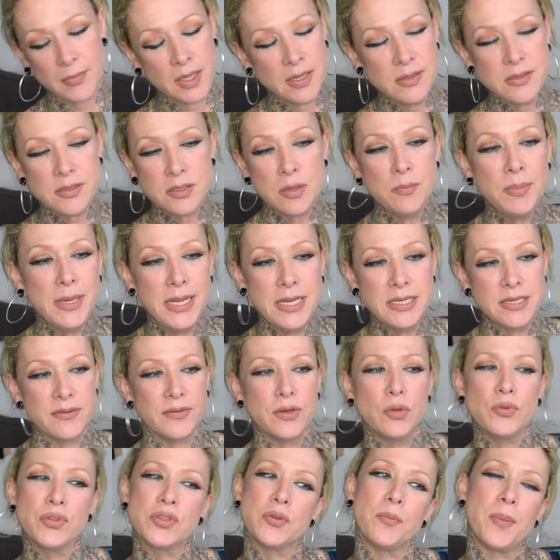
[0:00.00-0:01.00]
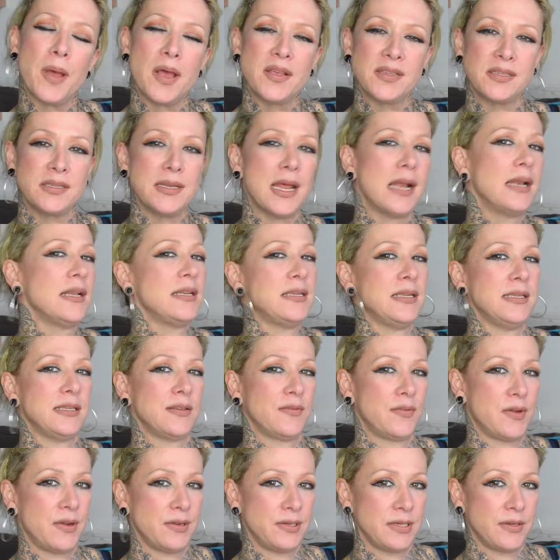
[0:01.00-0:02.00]
It's completely different. Also, personalities
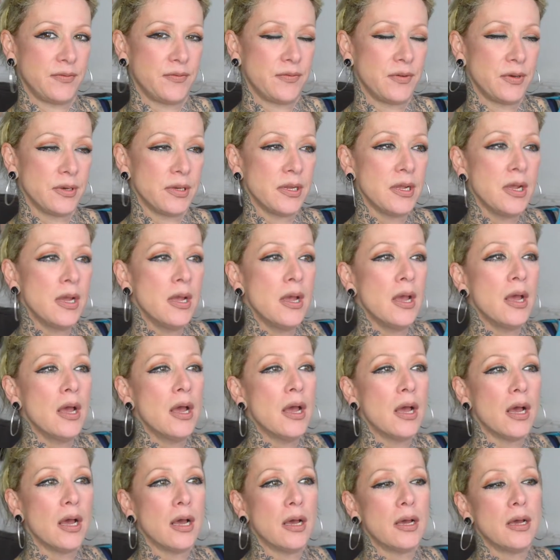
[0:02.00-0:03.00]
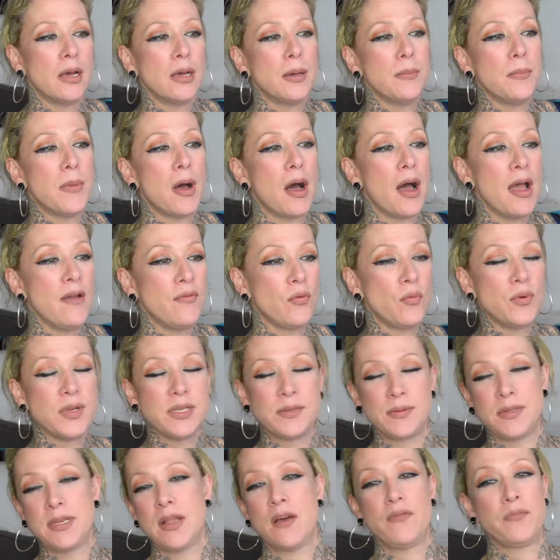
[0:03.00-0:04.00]
are very different. I've
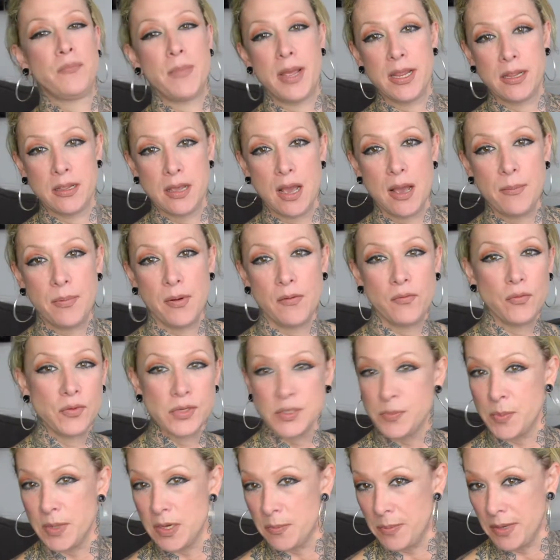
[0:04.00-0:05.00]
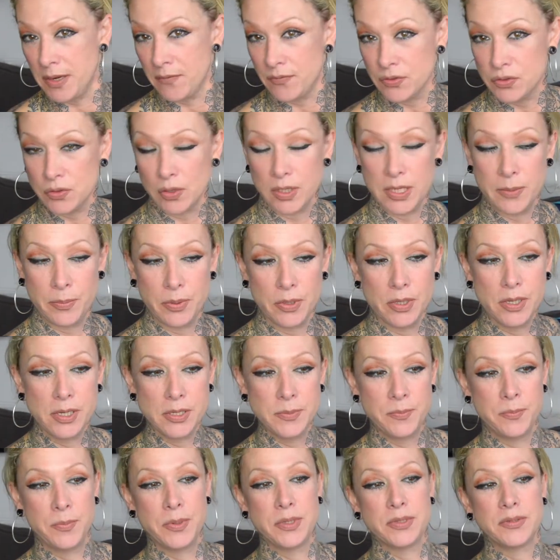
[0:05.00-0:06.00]
always loved makeup. I've always been a bit of a dolly
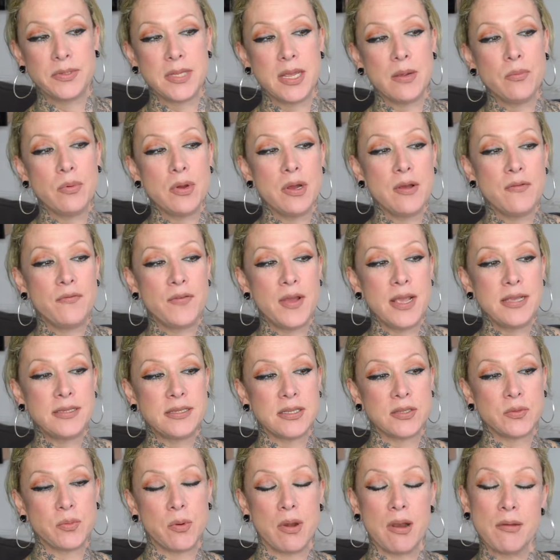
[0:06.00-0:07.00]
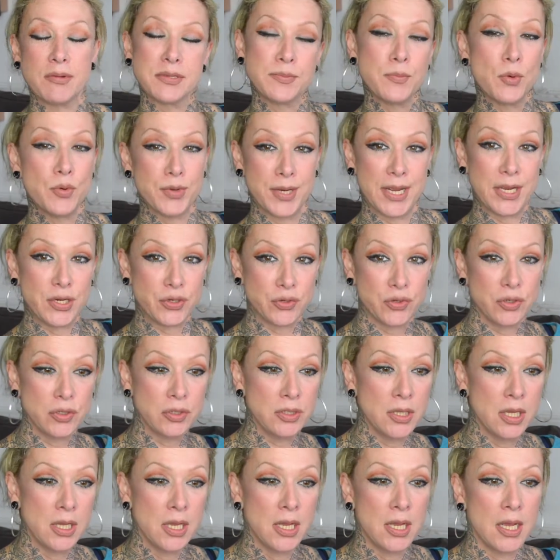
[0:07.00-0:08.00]
bird, but there were phases where I was more
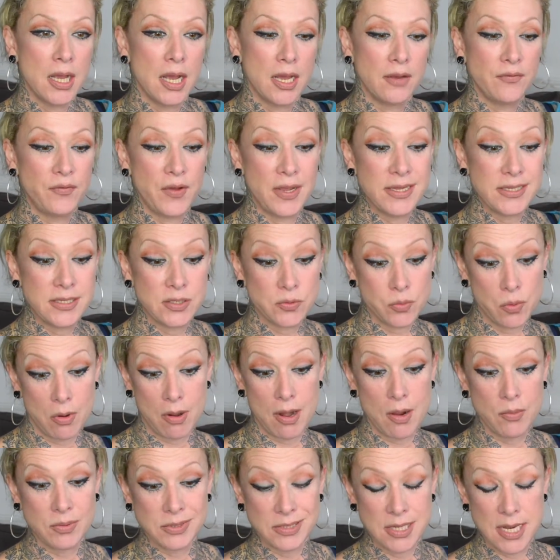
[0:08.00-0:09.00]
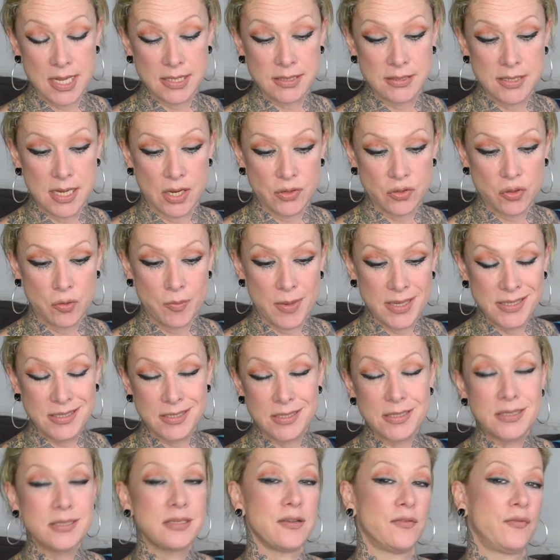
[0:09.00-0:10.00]
natural and phases where I was less natural. My
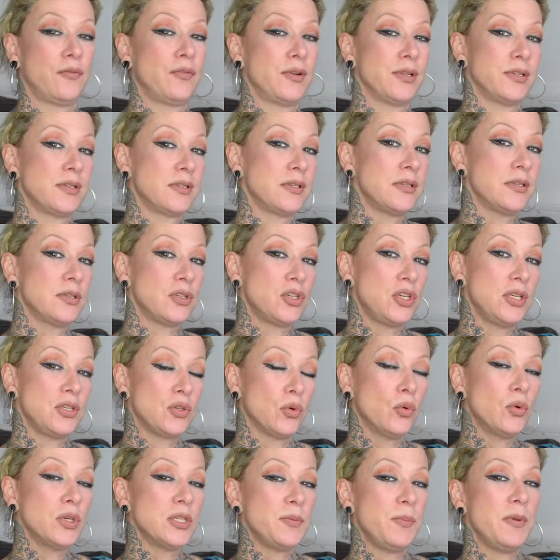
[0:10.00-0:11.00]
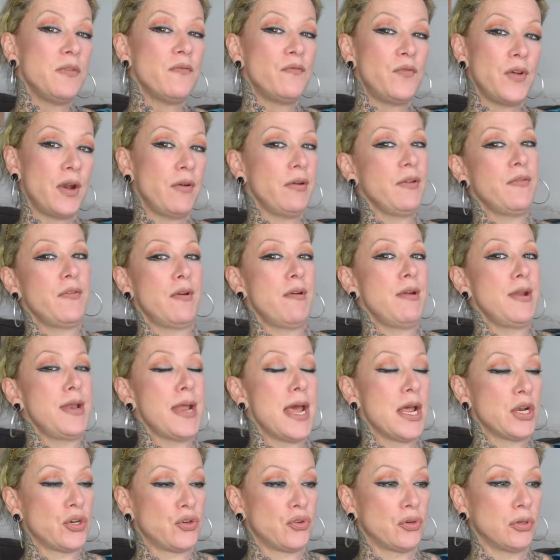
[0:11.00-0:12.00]
sister, for instance, she's always been very, very
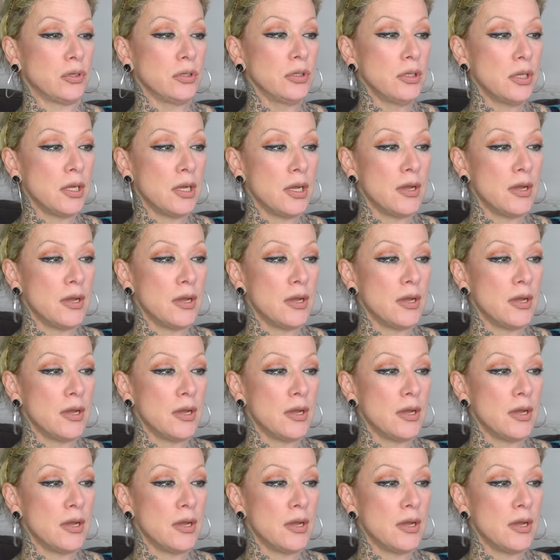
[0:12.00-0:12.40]
natural,